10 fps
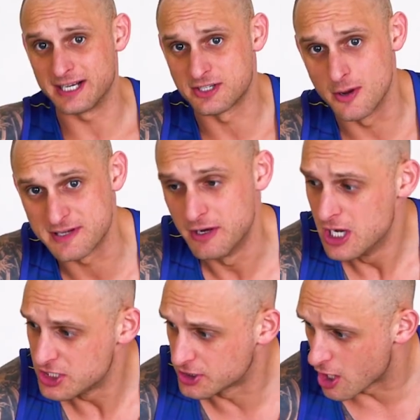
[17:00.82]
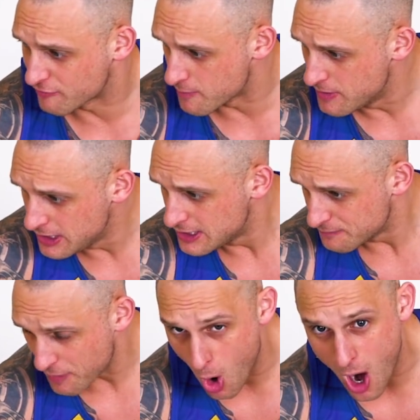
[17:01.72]
in terms of you go from
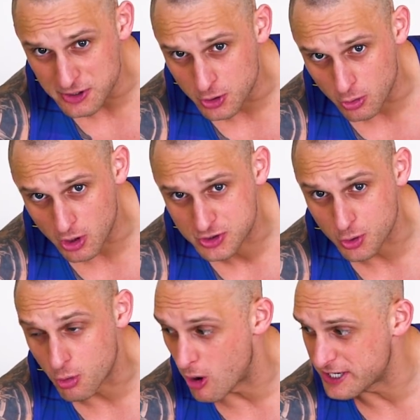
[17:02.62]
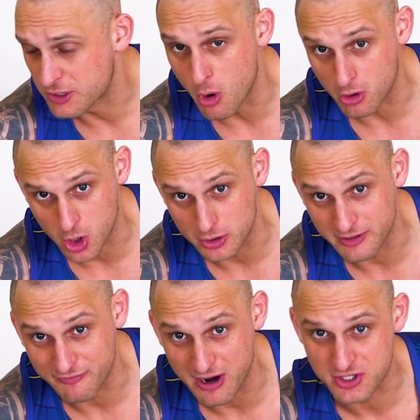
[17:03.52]
high neurological quality, co
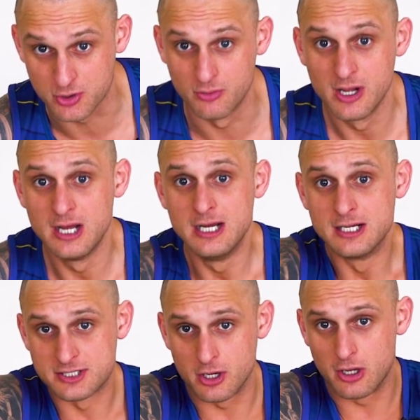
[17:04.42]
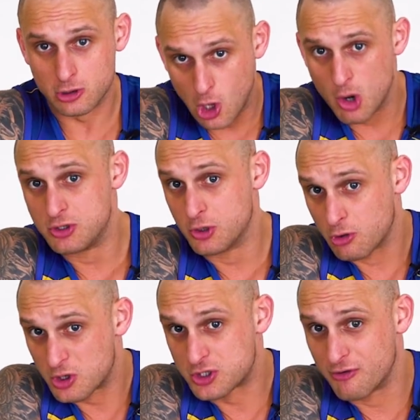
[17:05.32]
cognitive function to low
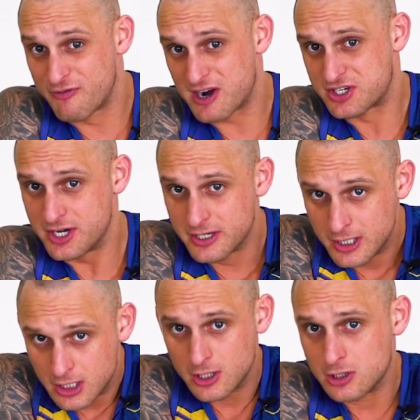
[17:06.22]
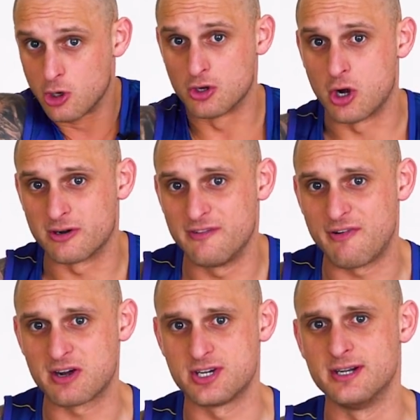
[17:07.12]
neurological function, low cognitive
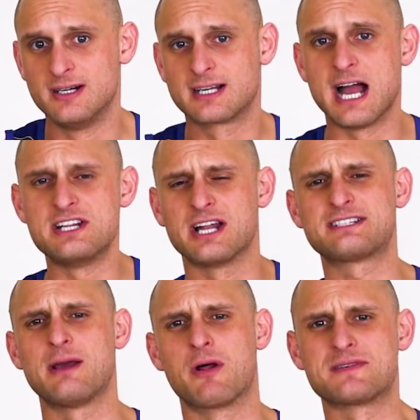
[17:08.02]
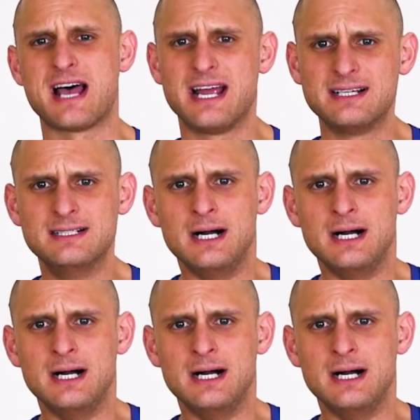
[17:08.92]
function. Okay, do you understand what I'm saying?